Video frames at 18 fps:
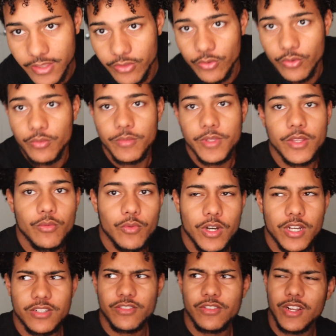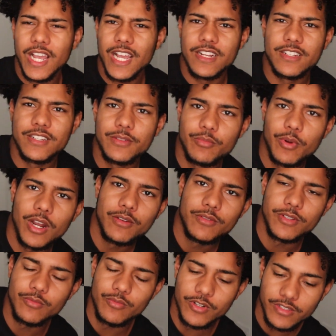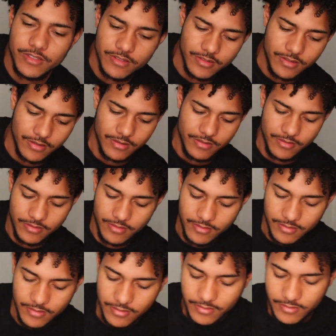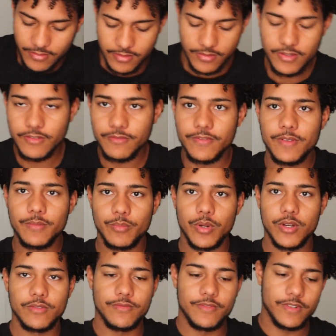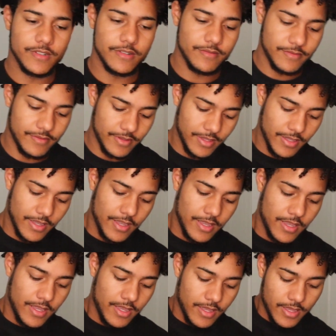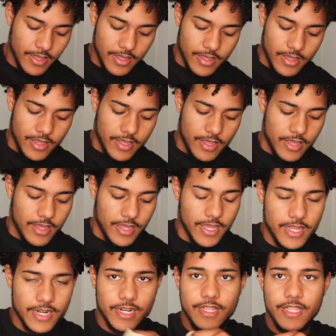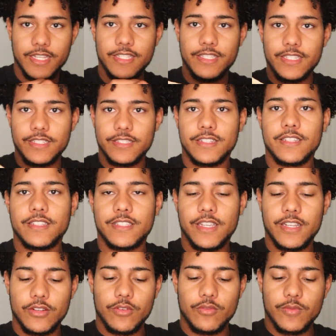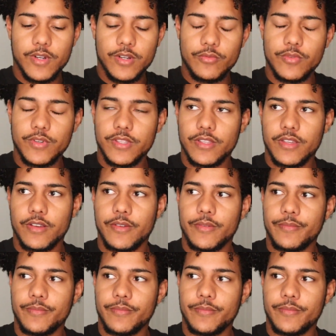throw them in the washer actually probably once. They'll fit perfect. And I like these because they go well with